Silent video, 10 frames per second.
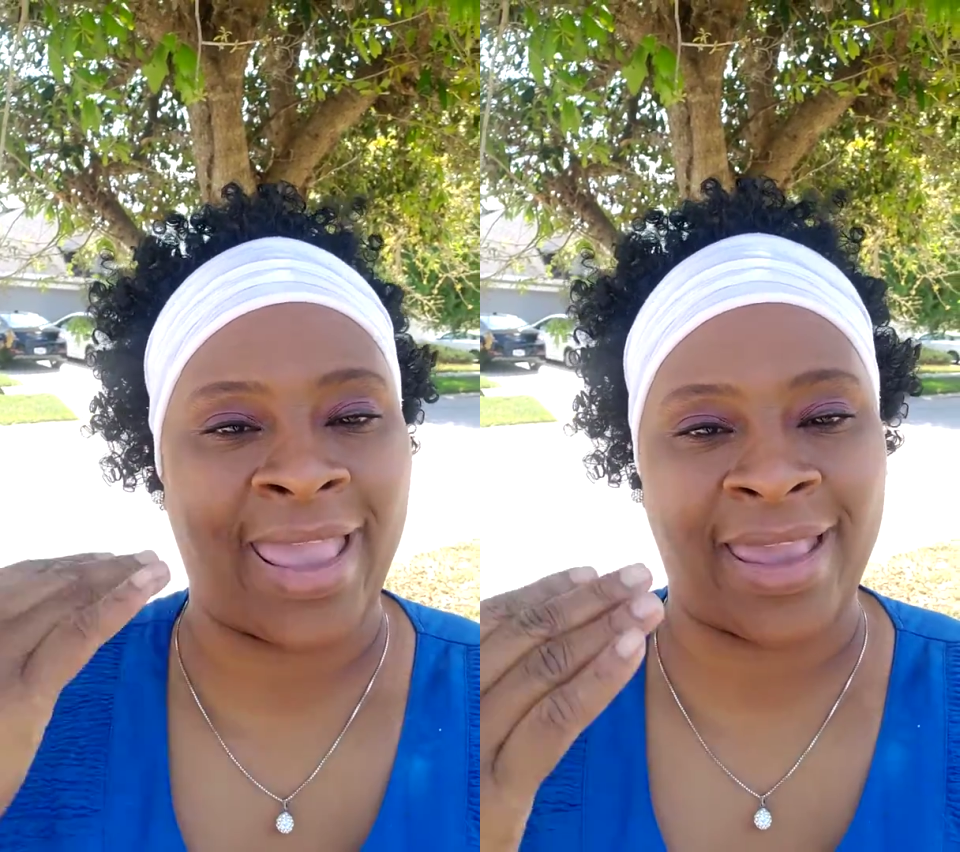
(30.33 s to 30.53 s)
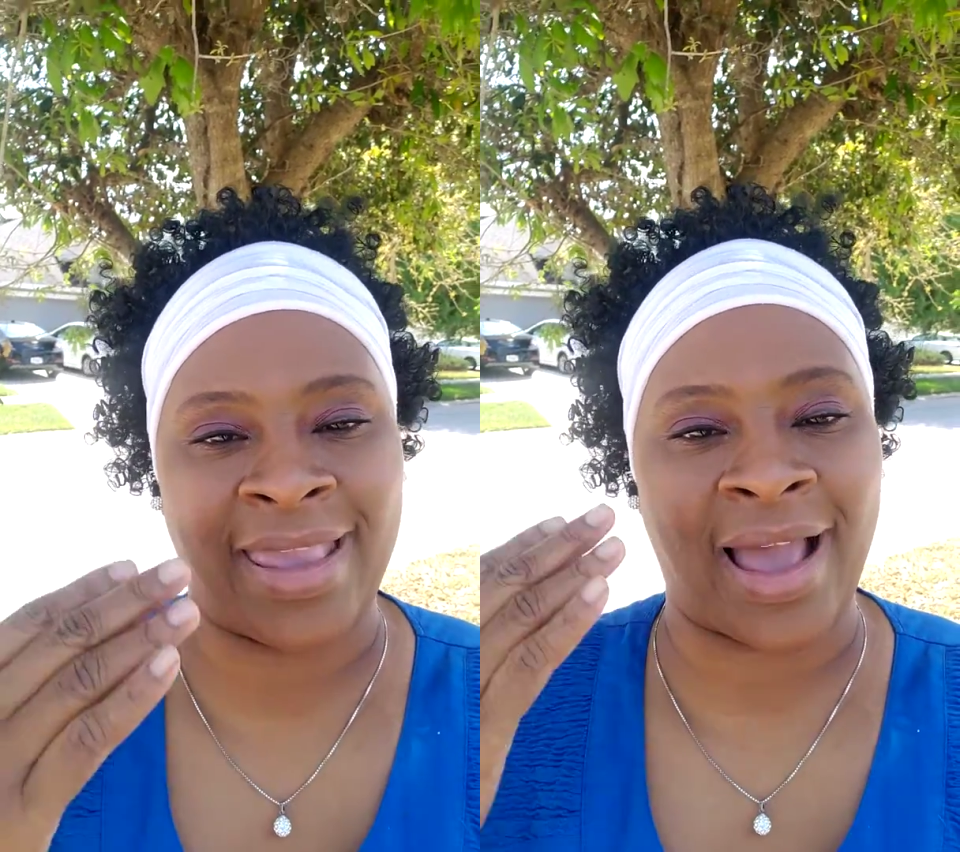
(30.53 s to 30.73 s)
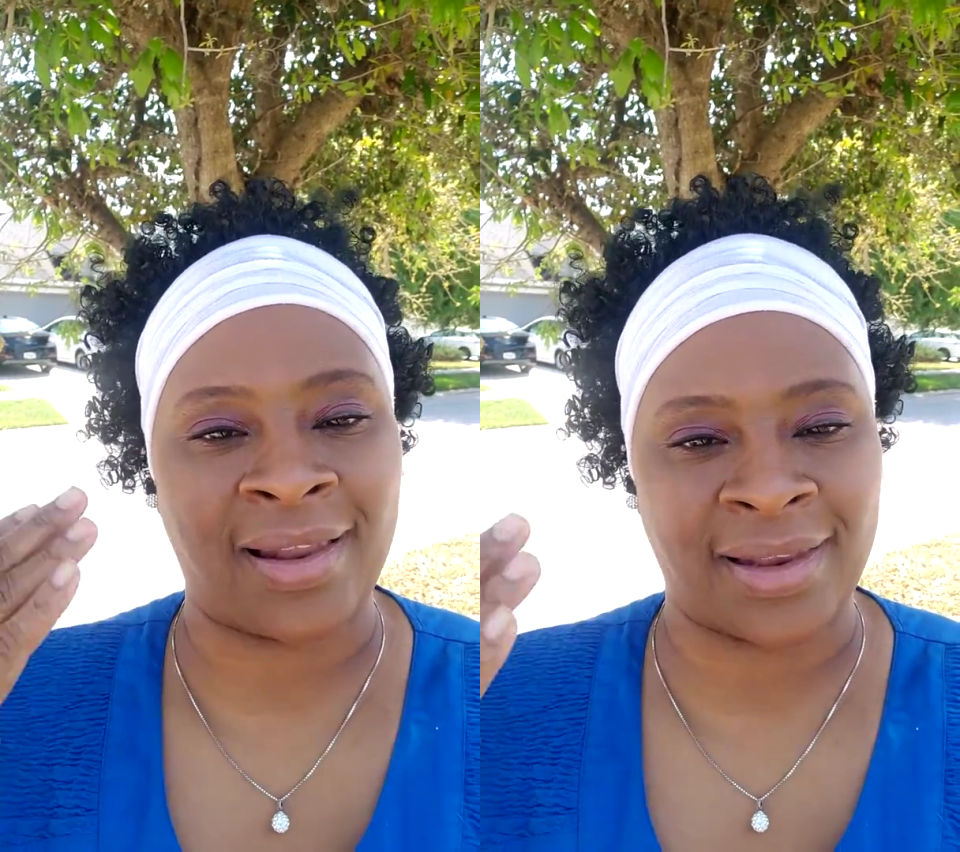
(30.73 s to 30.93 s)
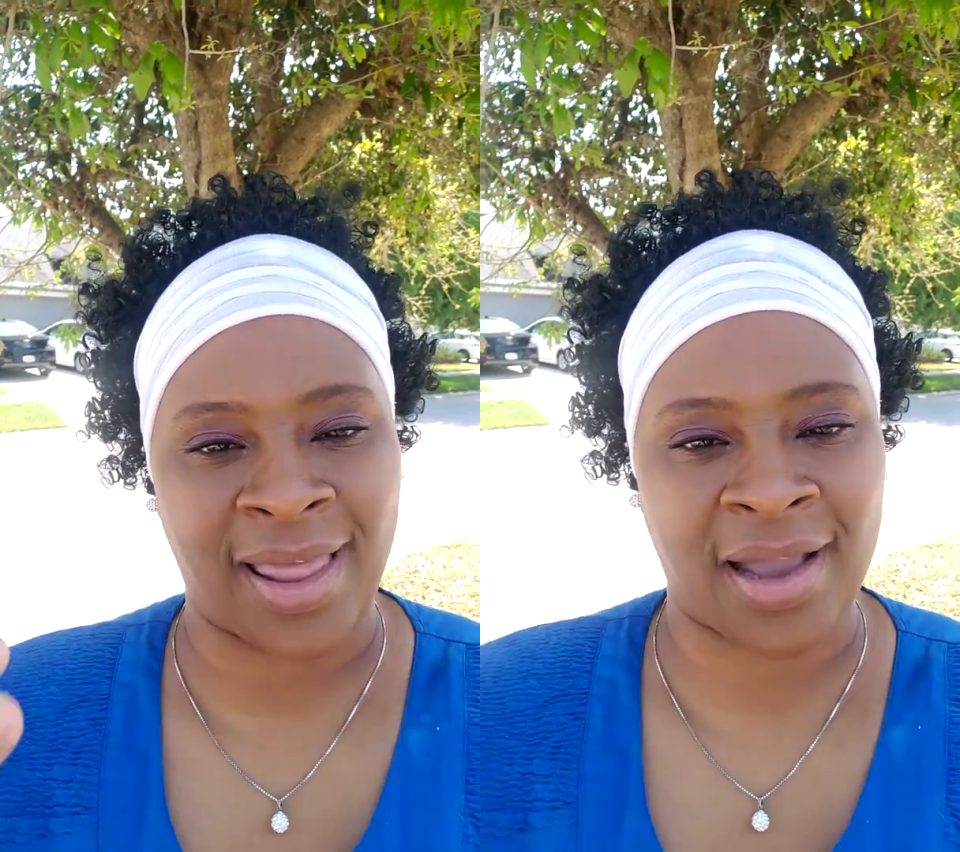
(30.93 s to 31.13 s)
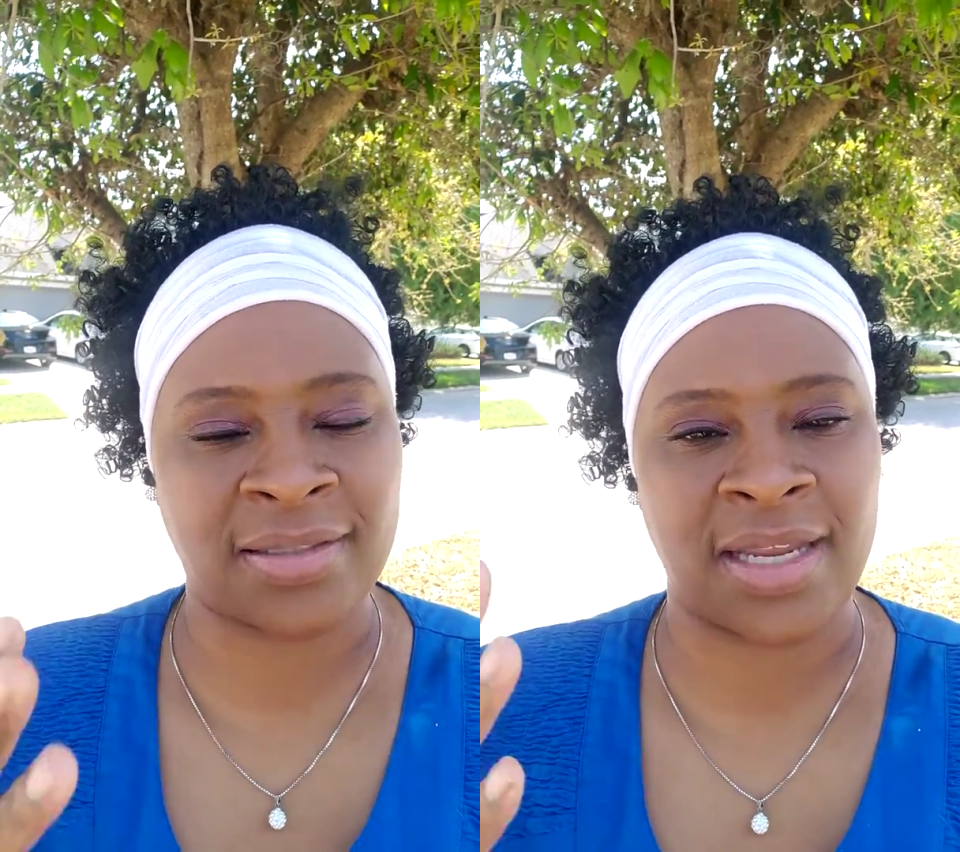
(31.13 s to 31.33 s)
a
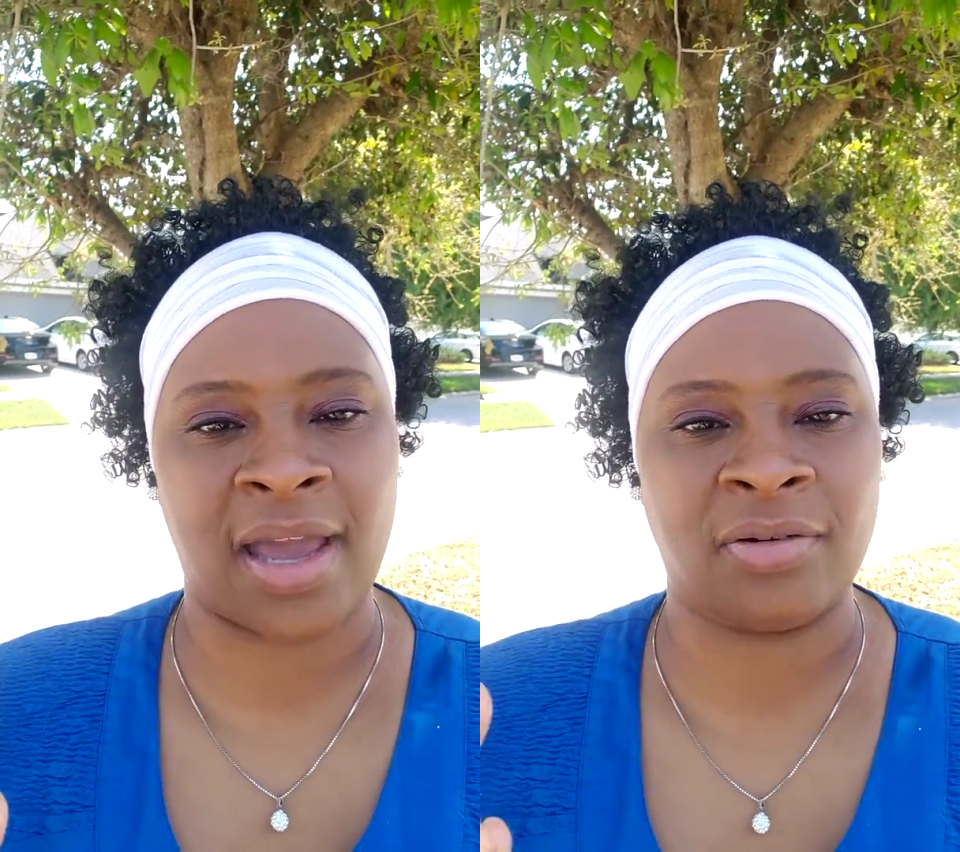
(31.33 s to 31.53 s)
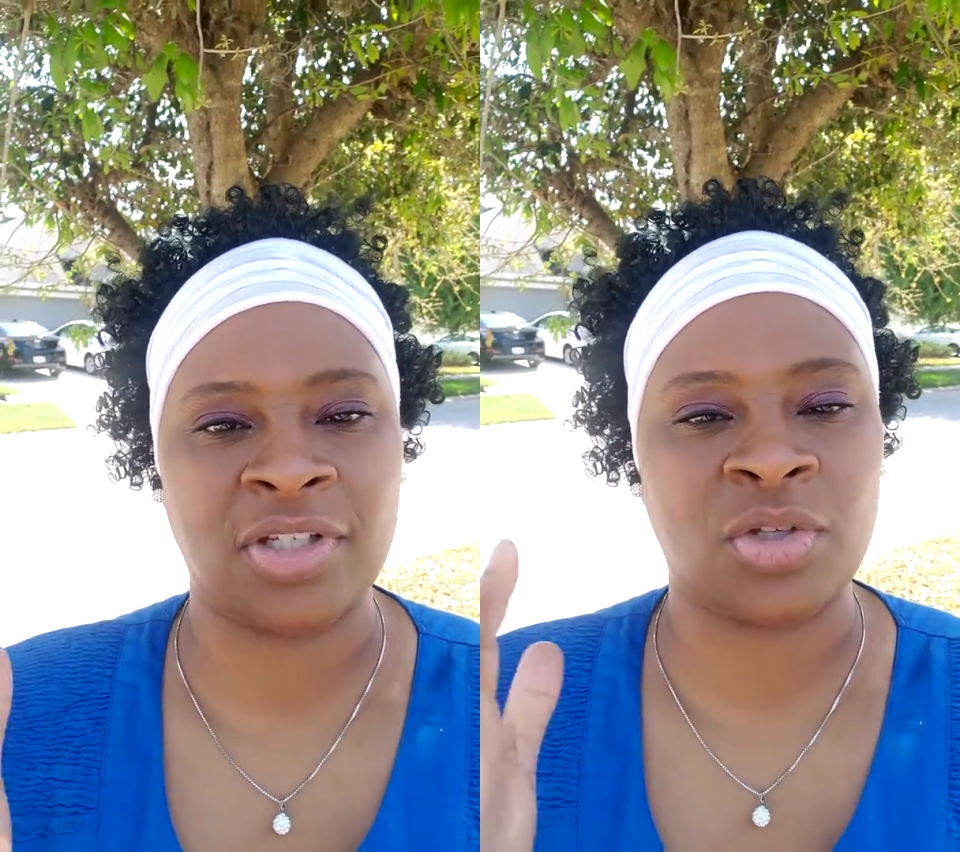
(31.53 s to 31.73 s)
lockdown.